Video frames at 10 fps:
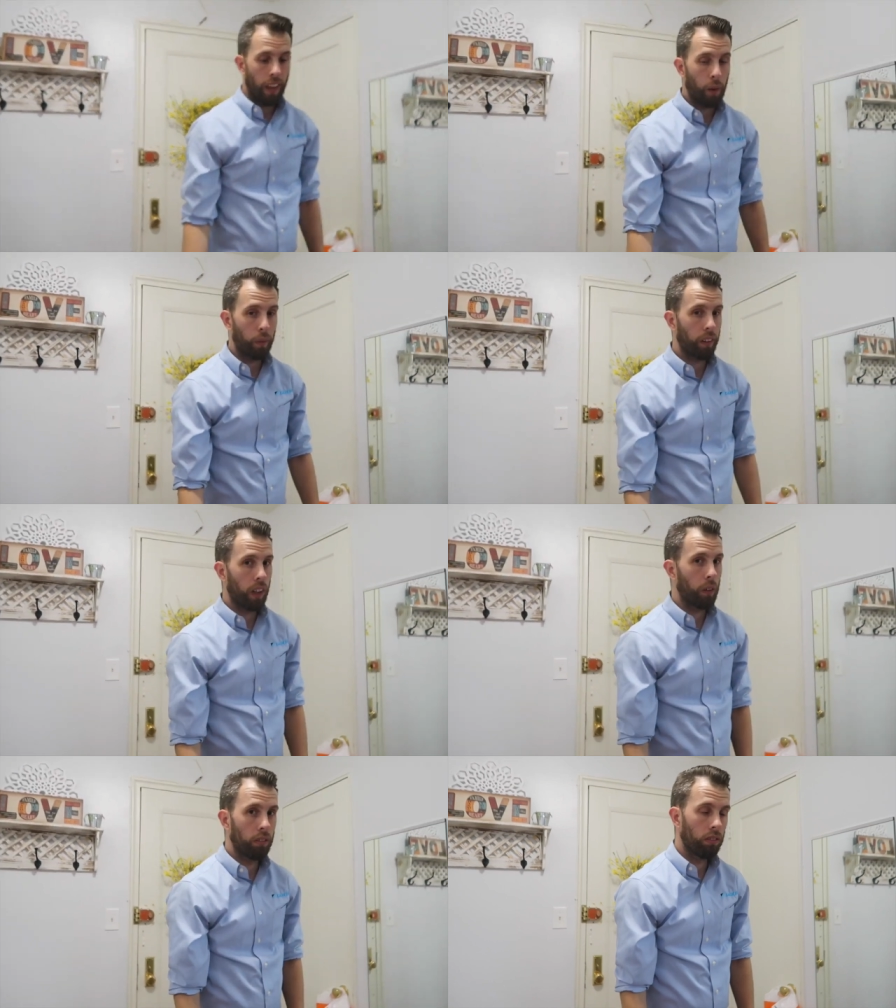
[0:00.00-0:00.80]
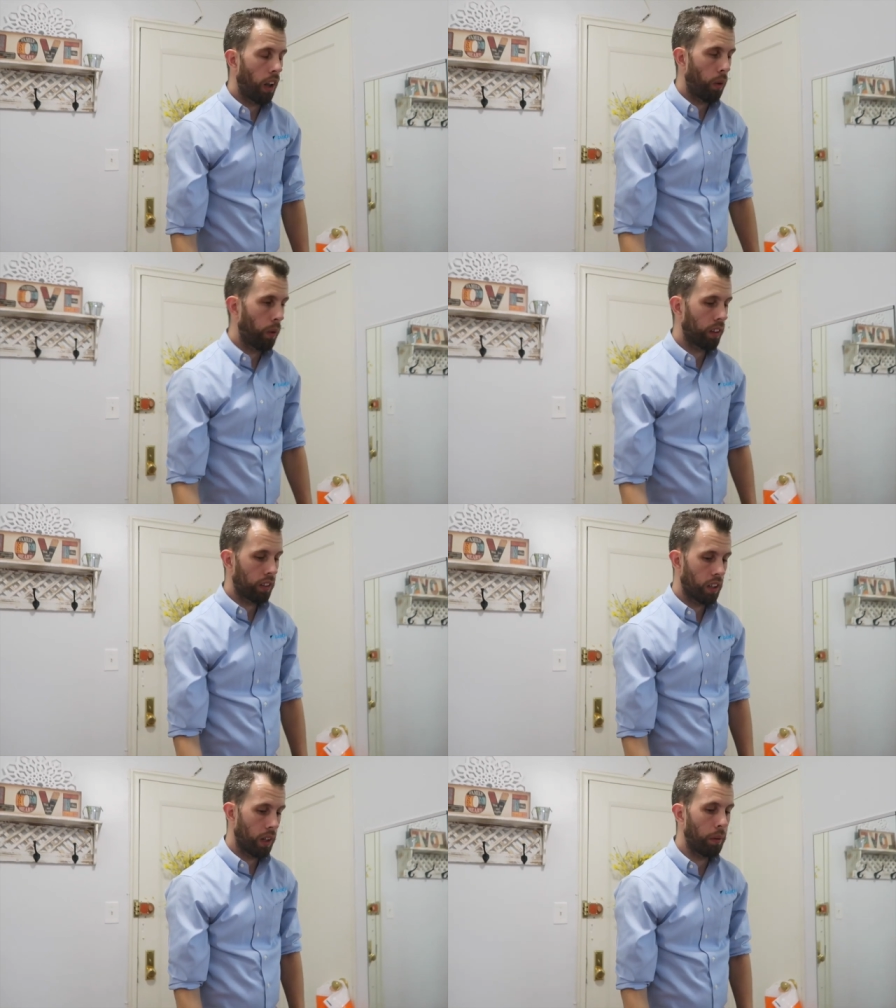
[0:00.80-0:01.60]
I don't I don't I don't work.
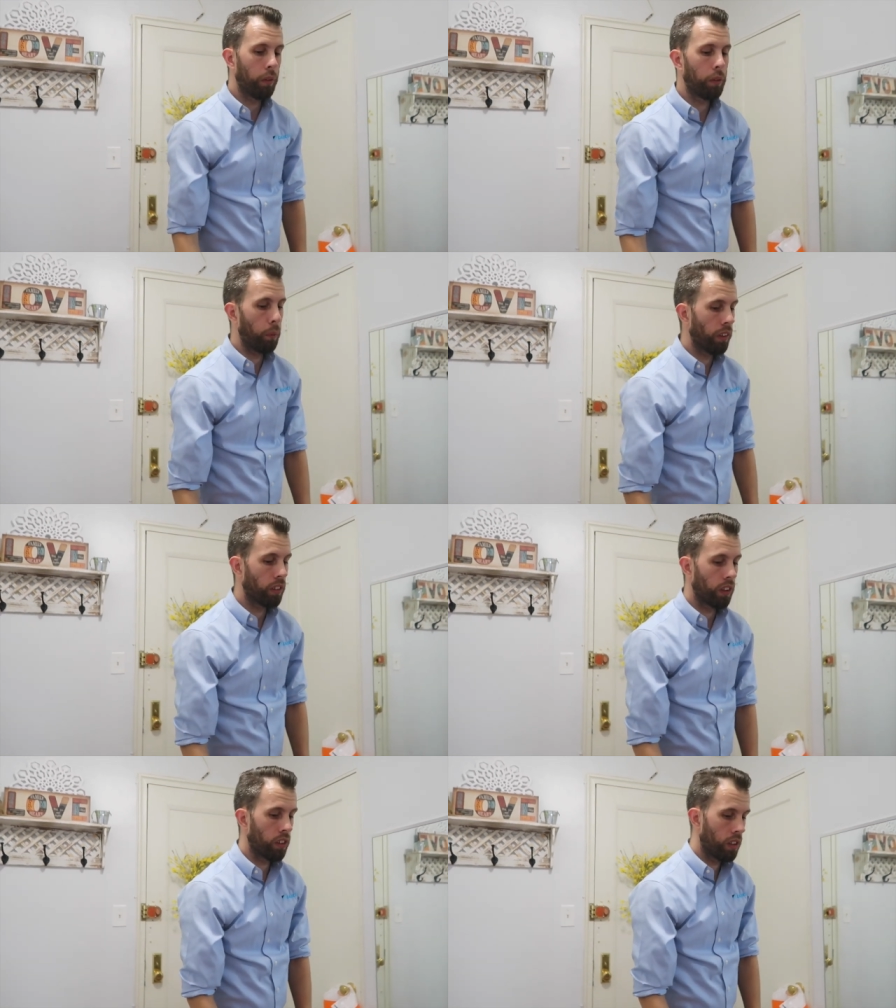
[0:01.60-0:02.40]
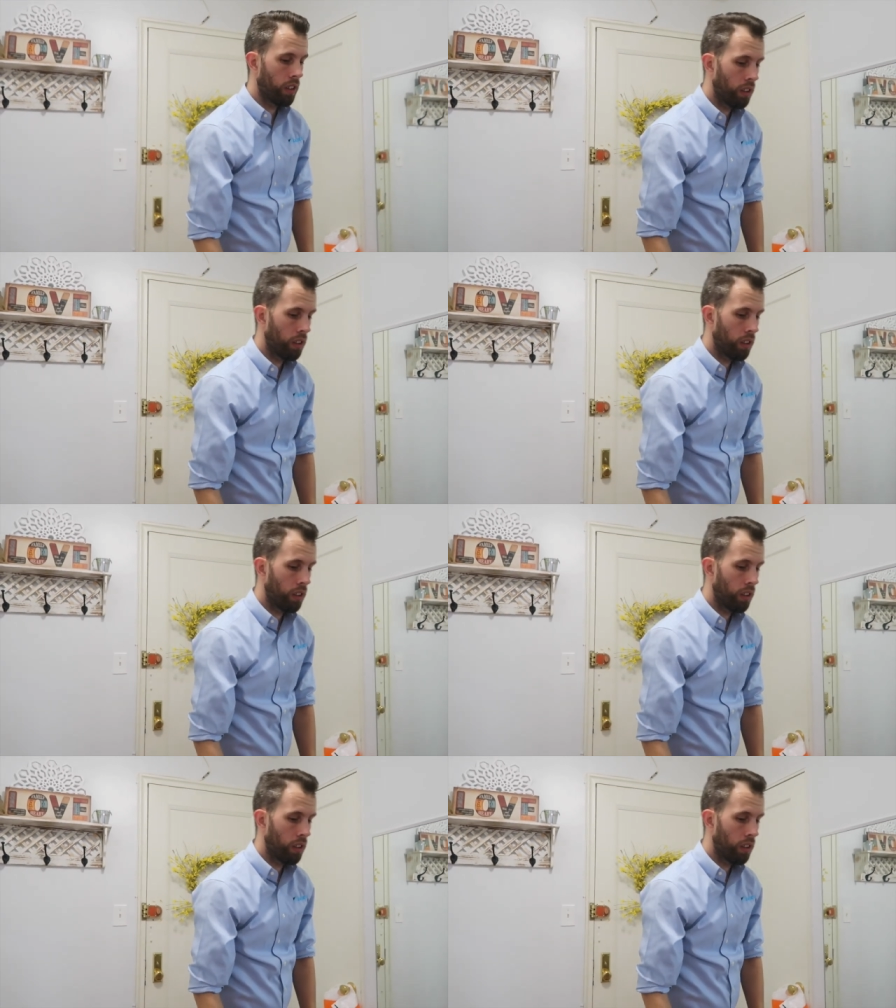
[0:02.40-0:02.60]
I'm I'm serious.